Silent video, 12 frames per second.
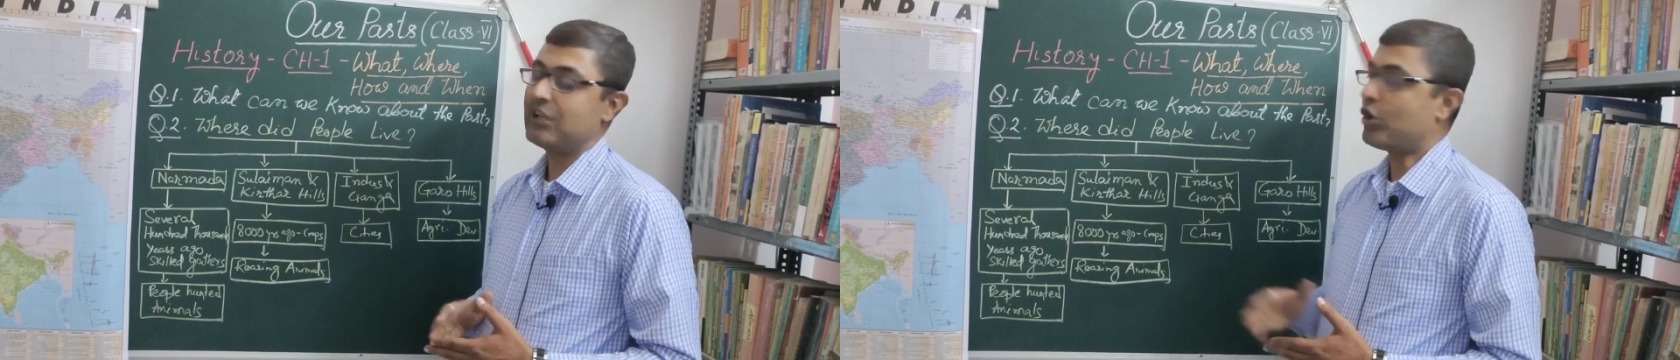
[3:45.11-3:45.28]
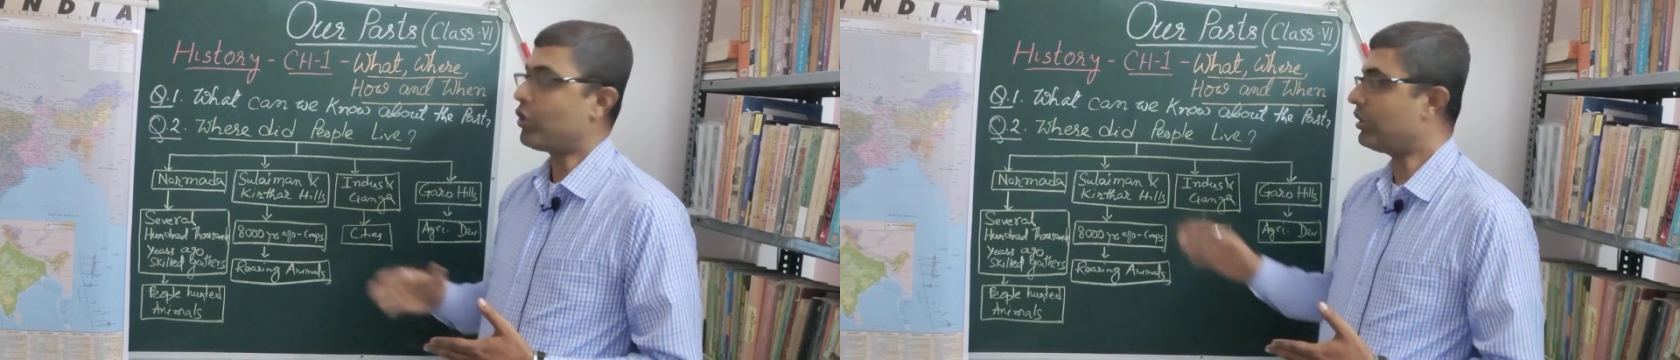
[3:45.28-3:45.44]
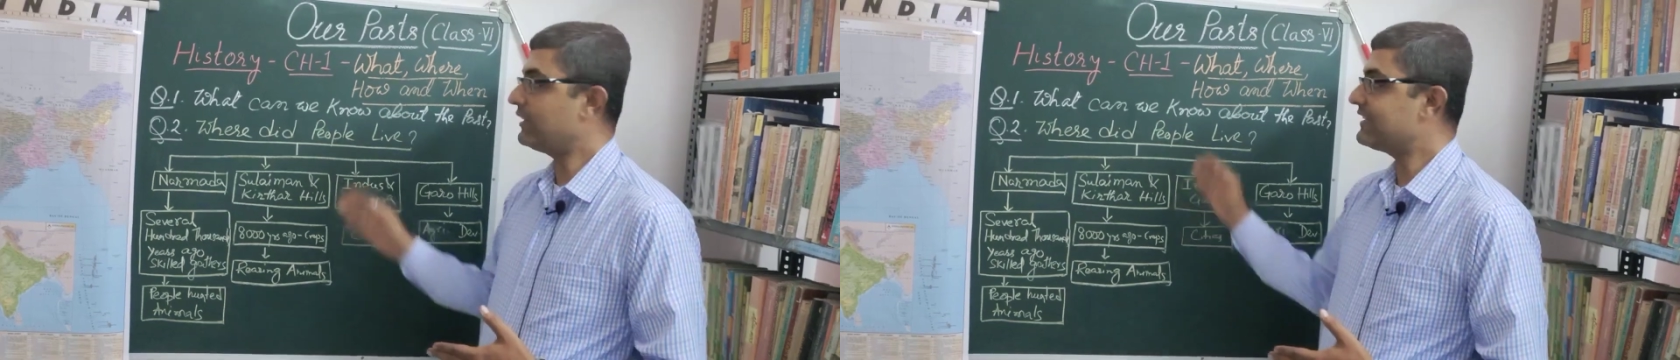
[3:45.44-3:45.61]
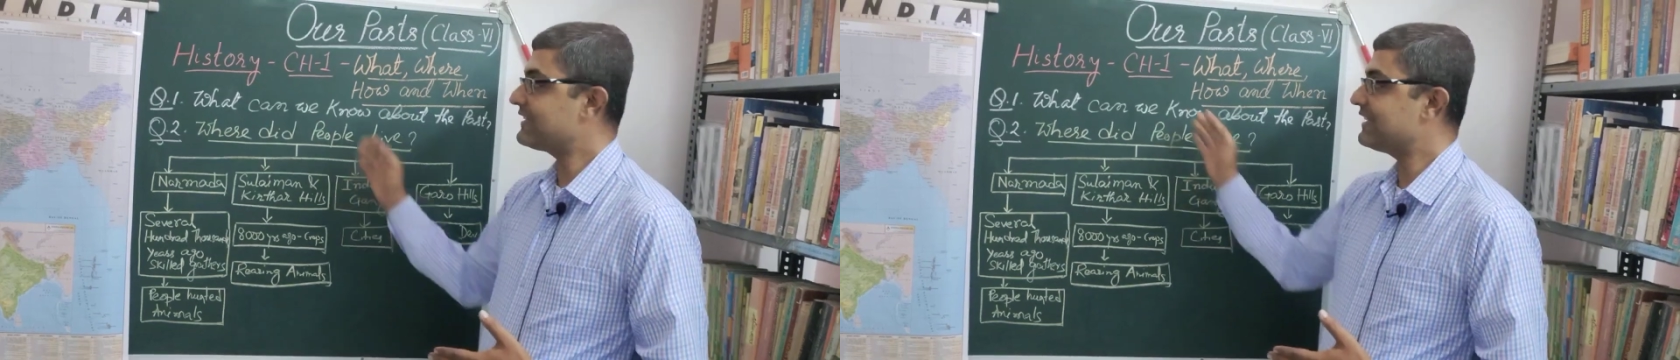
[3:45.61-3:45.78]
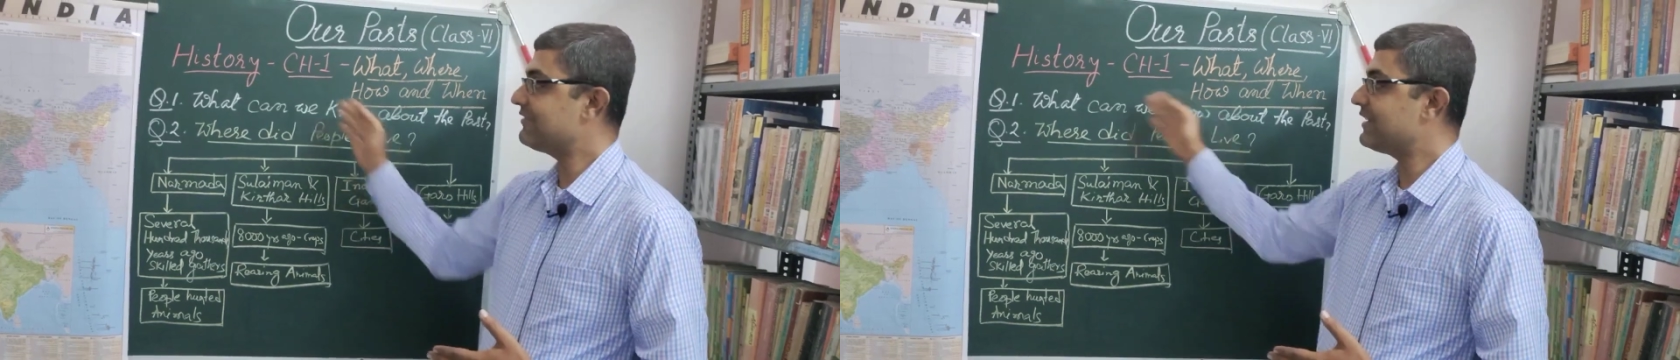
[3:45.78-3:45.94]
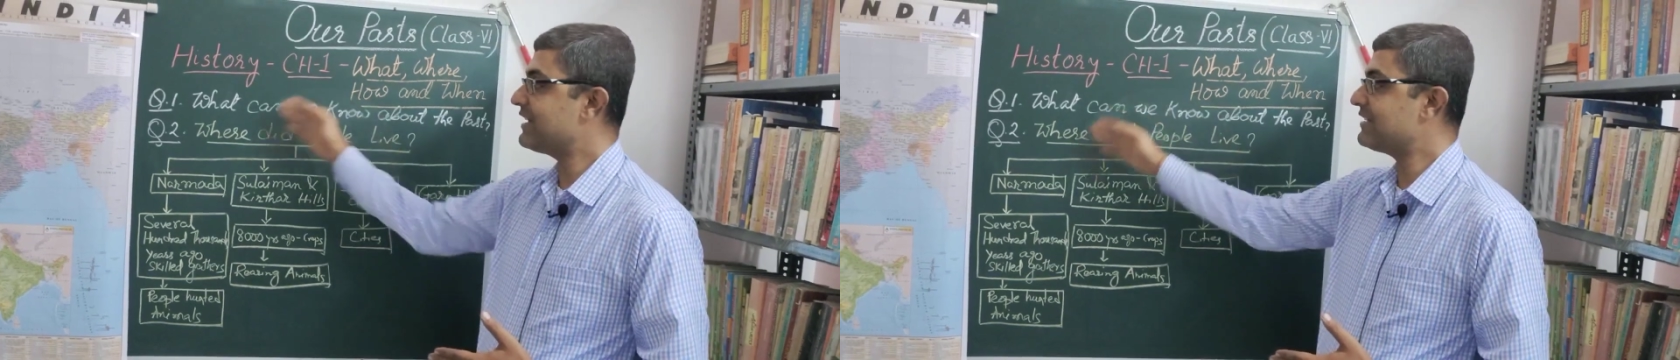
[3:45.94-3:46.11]
all these
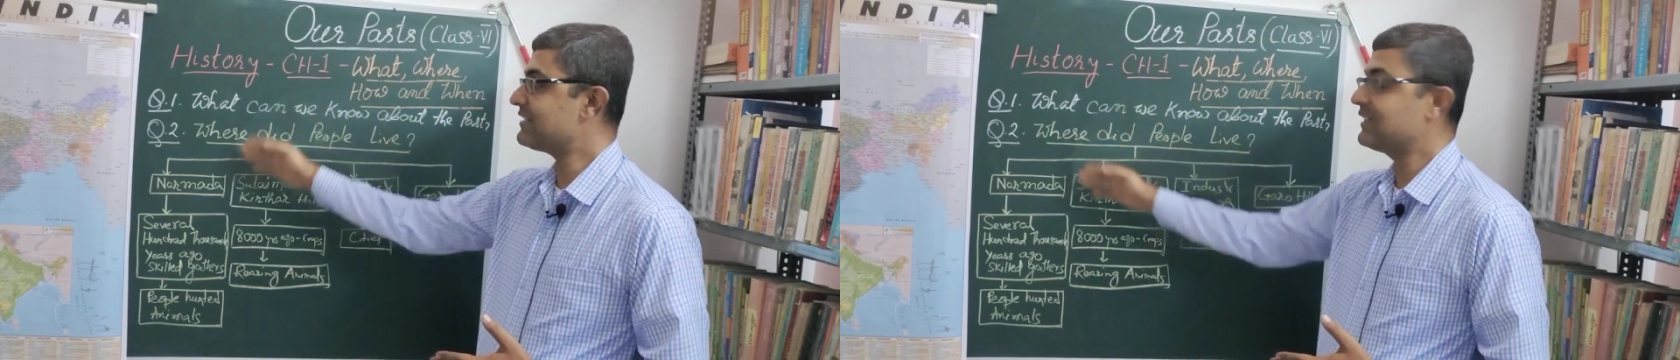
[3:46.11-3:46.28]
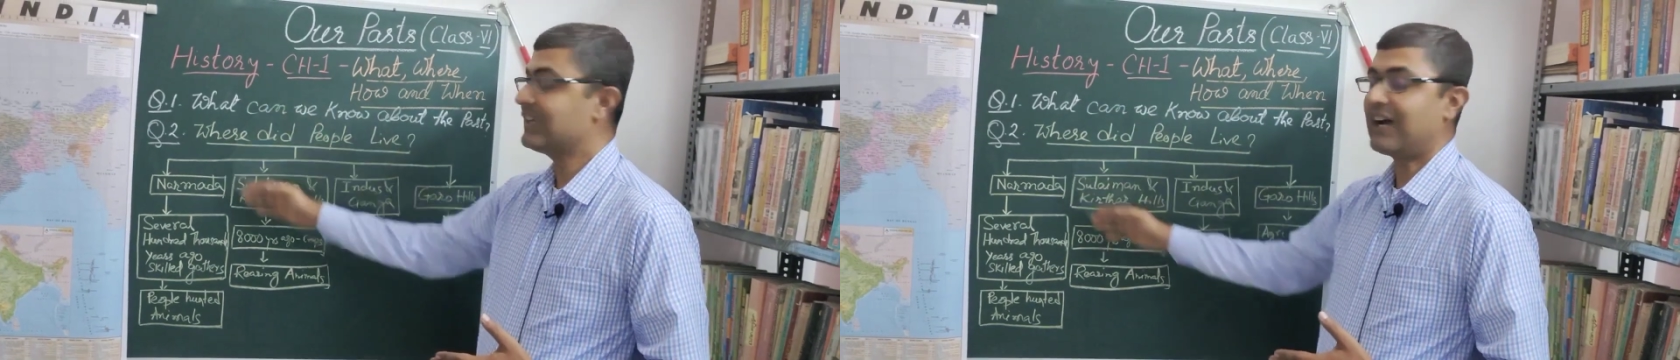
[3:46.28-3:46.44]
events